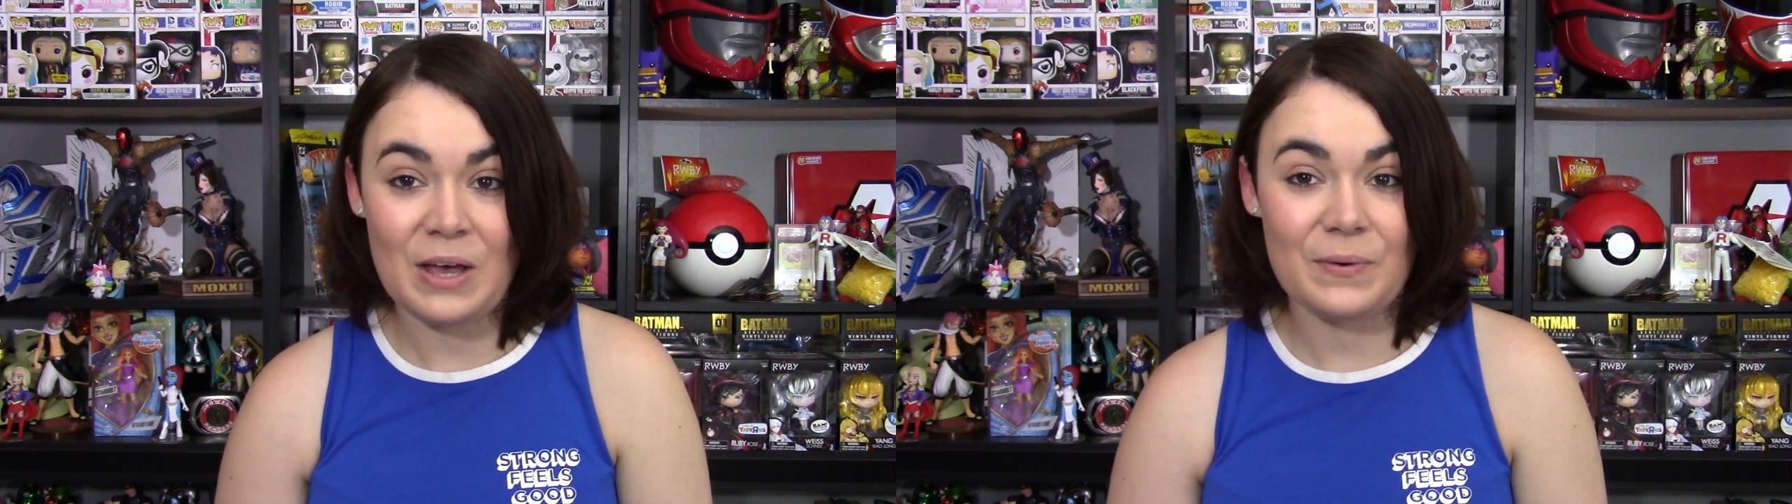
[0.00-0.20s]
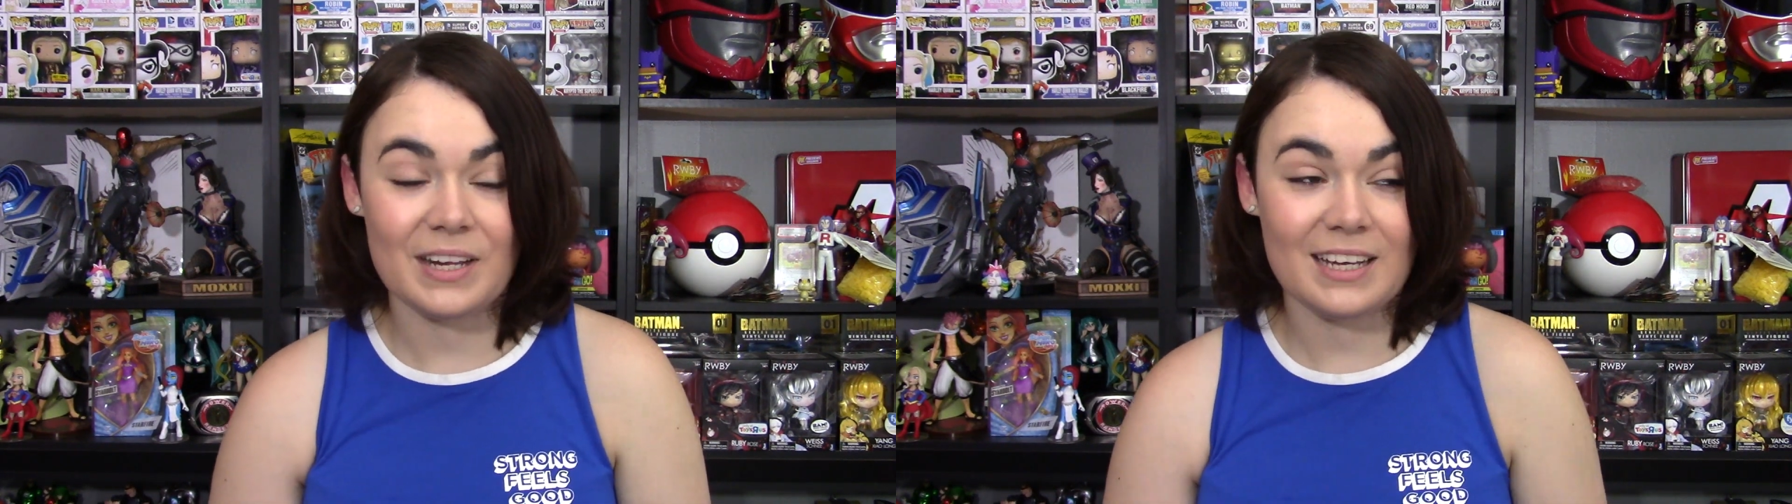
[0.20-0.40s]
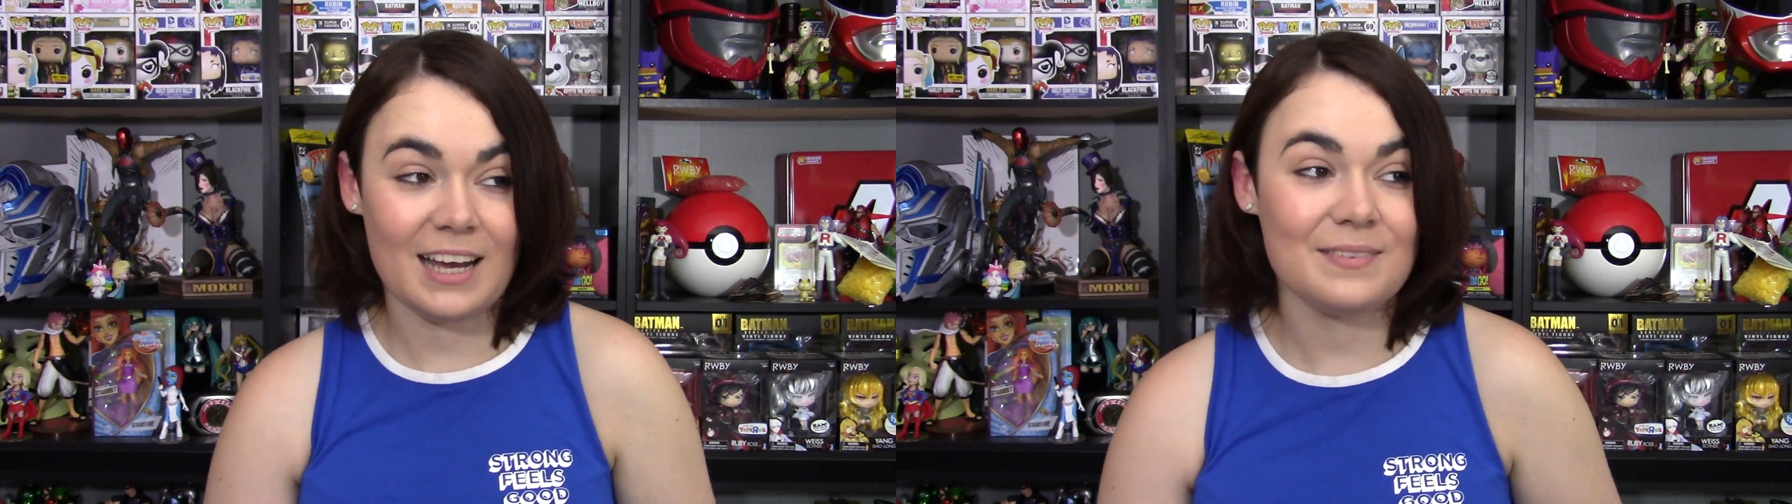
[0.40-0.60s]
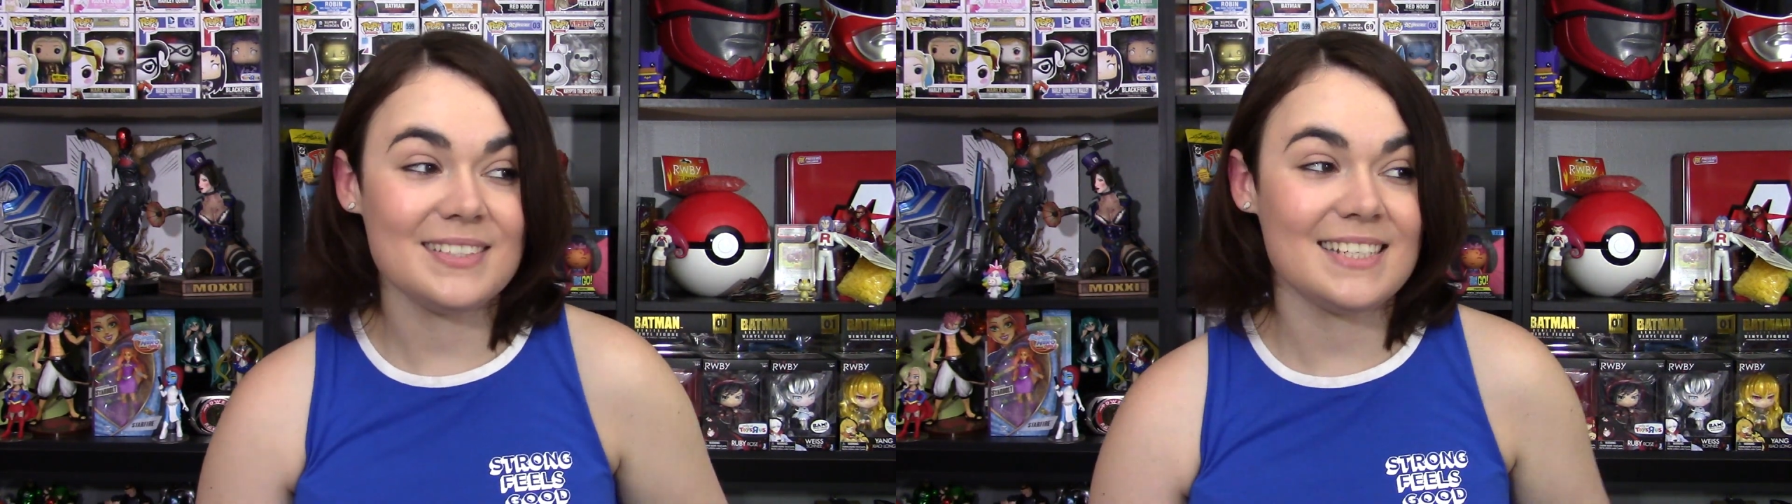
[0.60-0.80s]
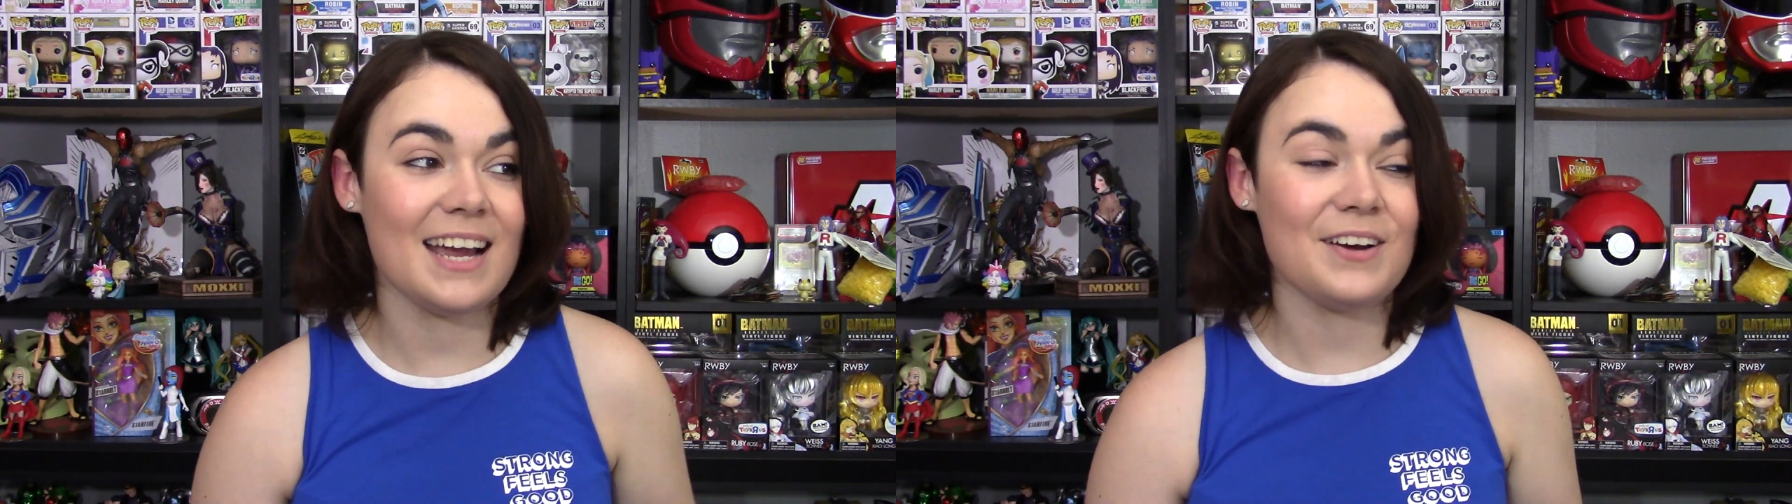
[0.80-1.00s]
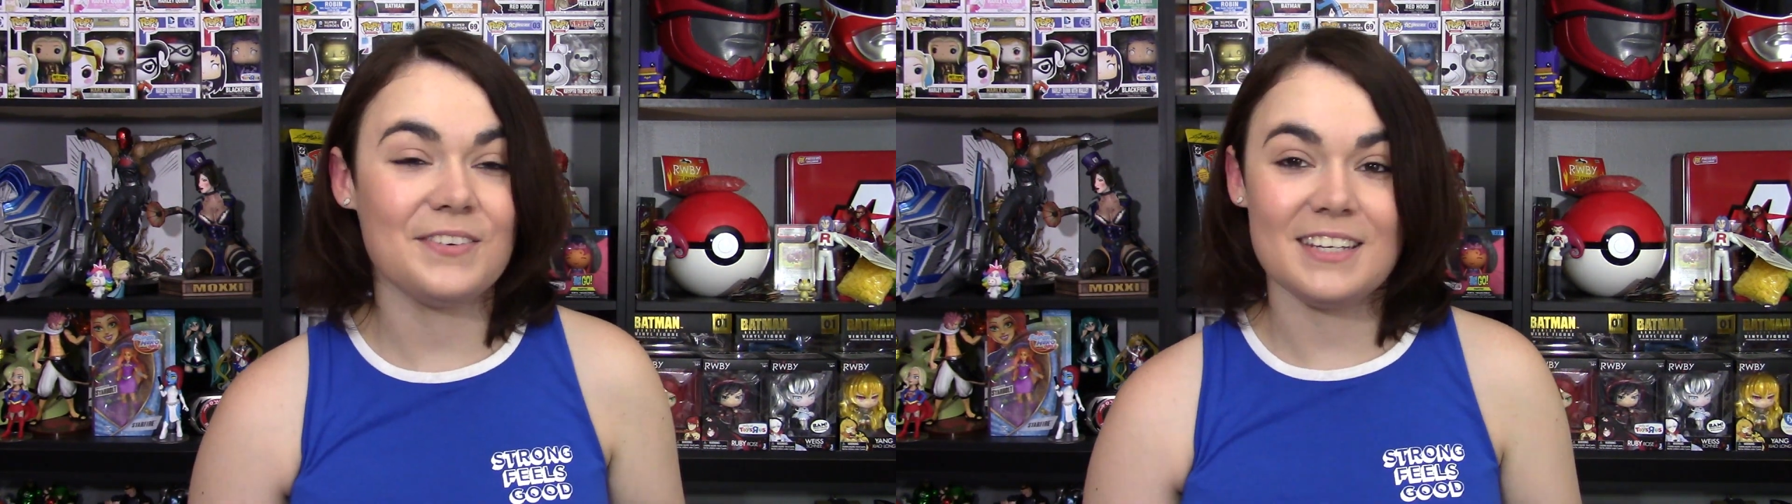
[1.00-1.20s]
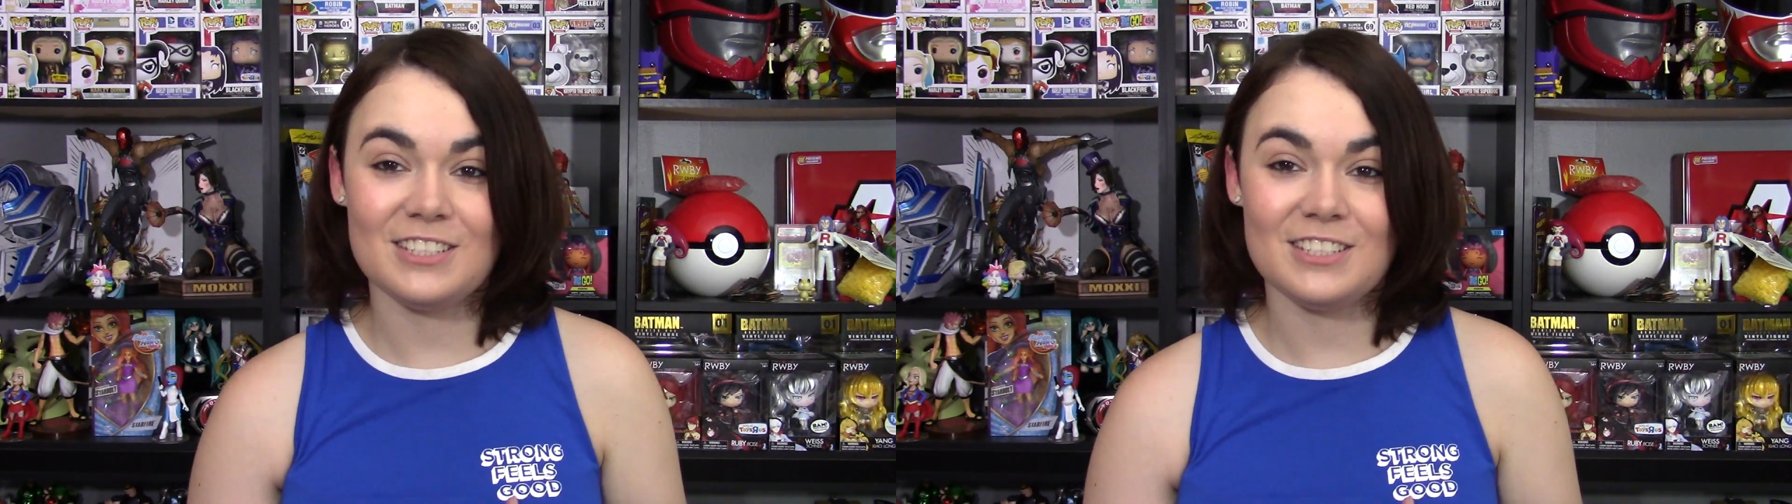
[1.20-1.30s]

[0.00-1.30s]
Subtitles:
When it comes down